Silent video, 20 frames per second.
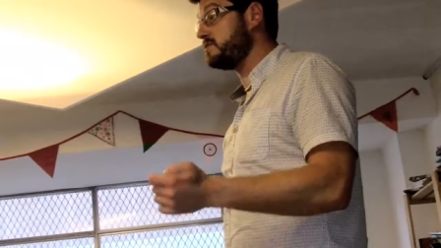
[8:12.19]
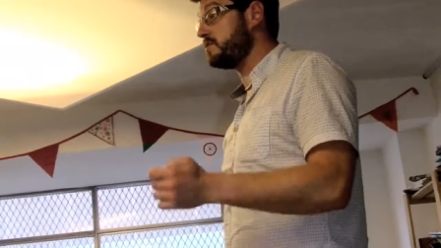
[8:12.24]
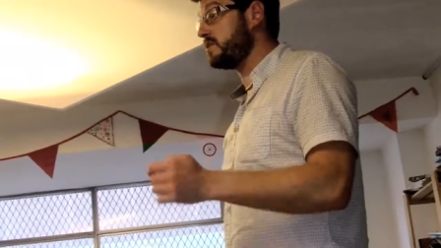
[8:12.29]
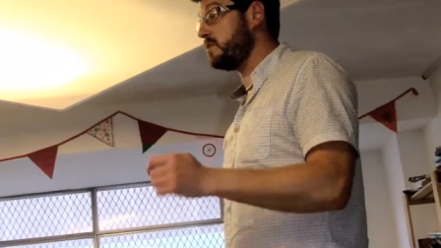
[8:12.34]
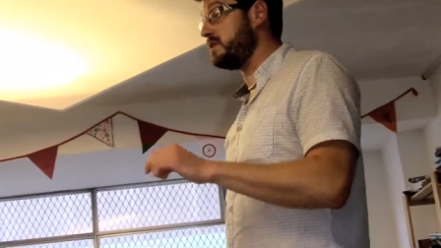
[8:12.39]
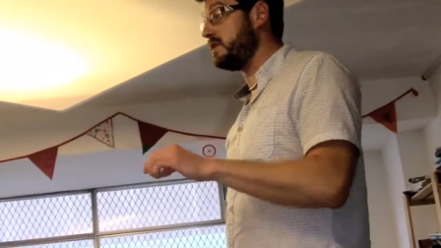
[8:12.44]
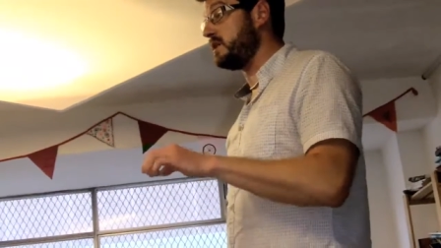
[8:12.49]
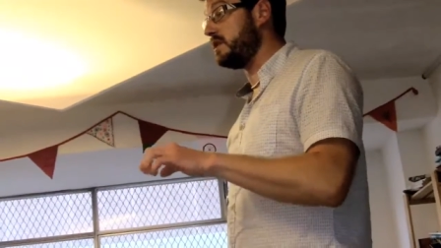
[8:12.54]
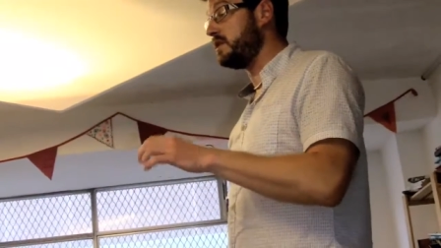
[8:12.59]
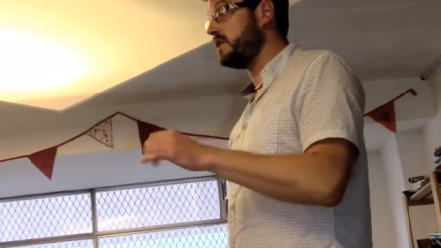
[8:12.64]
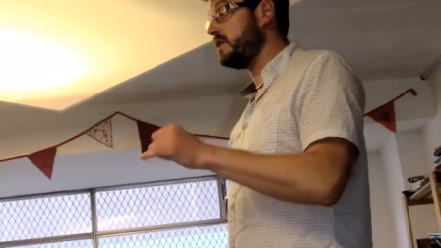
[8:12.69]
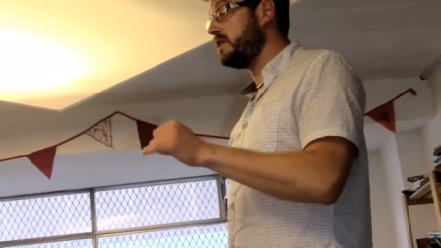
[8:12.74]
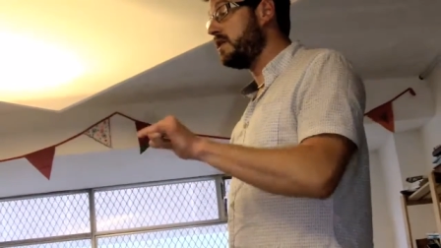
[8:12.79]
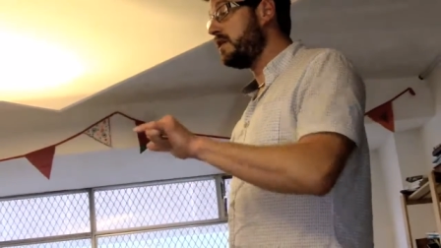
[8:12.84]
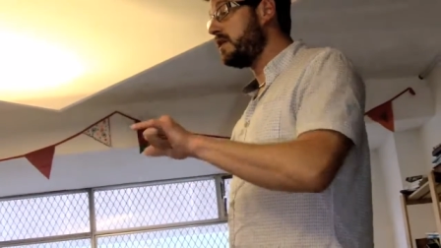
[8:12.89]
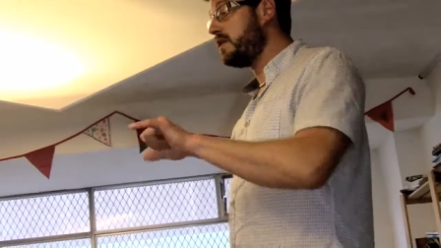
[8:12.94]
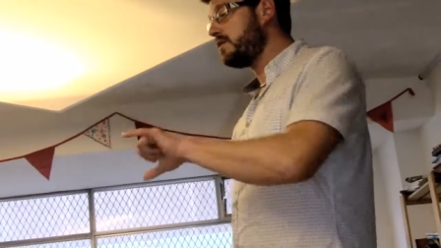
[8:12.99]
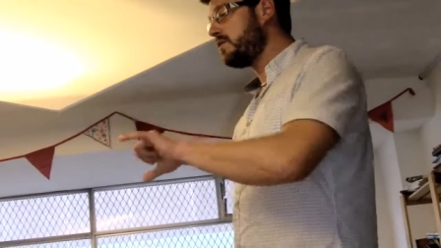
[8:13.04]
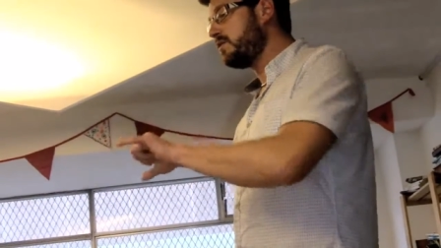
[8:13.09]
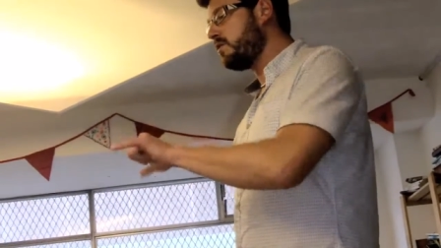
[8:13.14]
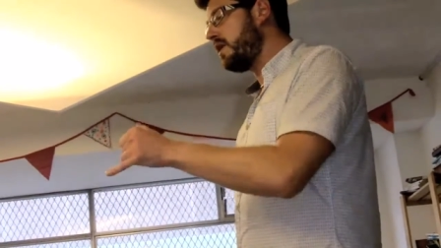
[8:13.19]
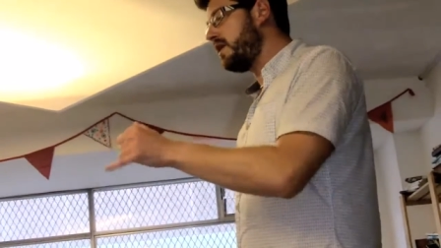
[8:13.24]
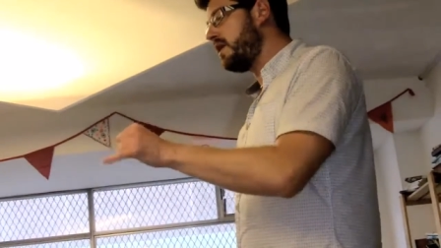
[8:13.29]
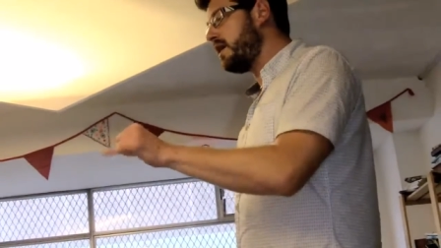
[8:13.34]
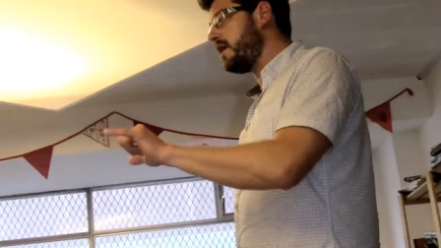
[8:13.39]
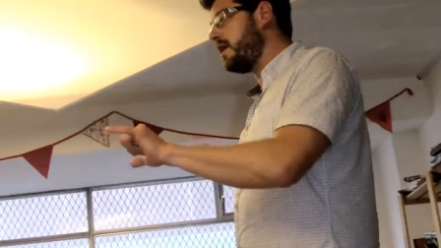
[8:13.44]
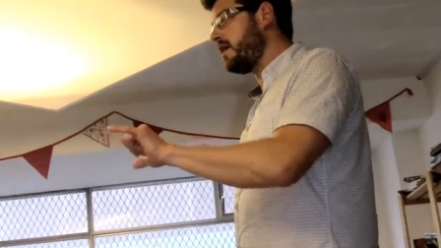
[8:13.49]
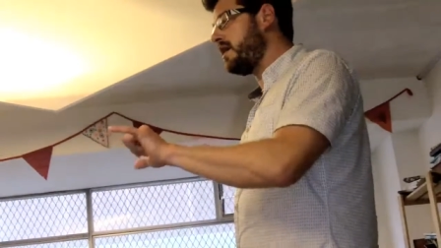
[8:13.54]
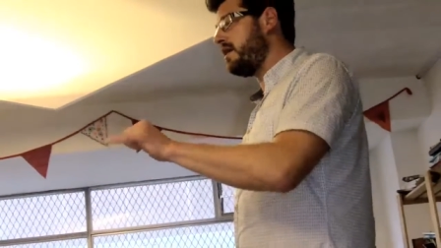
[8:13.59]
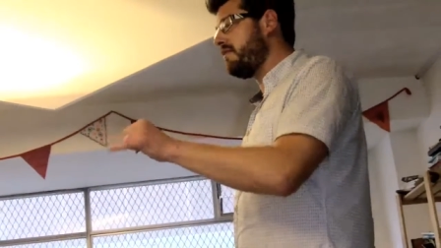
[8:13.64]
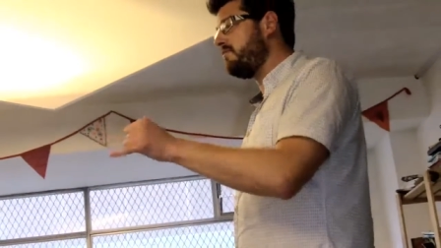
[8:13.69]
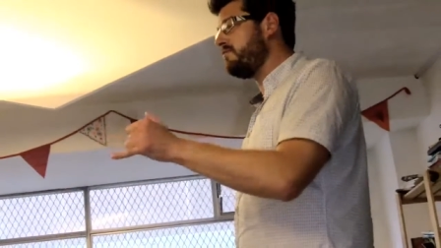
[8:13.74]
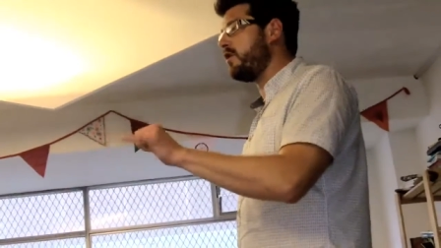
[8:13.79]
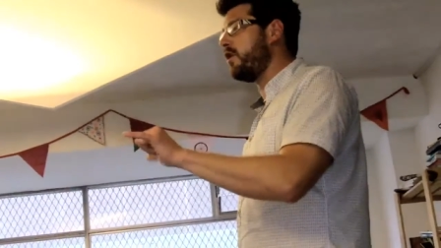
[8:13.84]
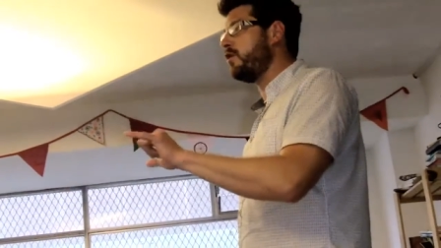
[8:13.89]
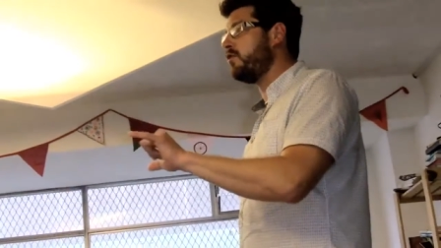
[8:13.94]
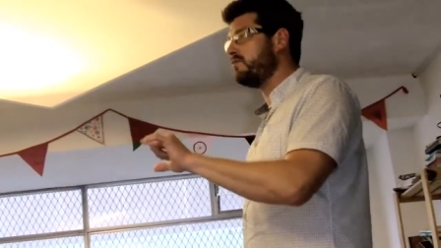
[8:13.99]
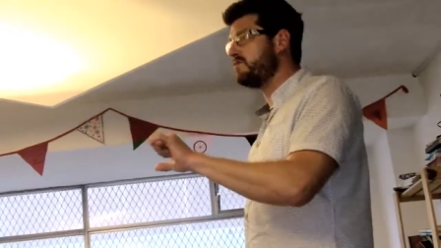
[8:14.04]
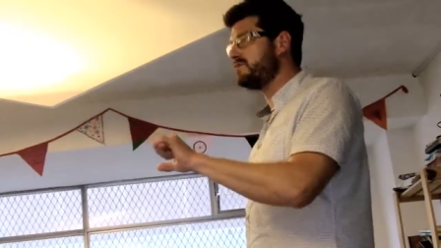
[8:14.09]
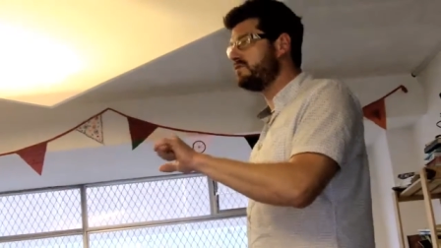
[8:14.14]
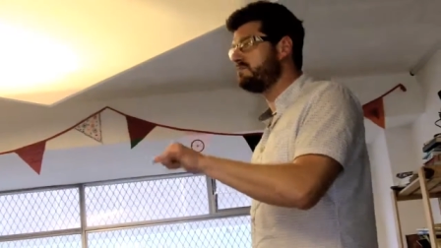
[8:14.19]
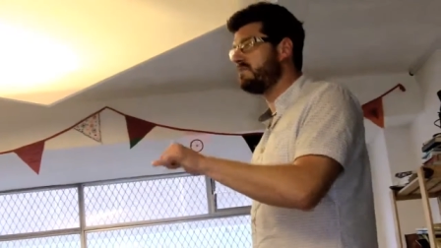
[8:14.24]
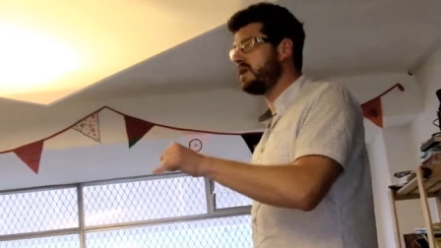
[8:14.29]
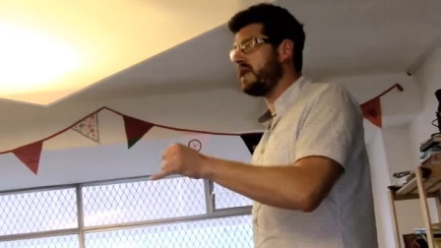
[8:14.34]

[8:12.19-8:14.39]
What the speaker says: So we did quite an involved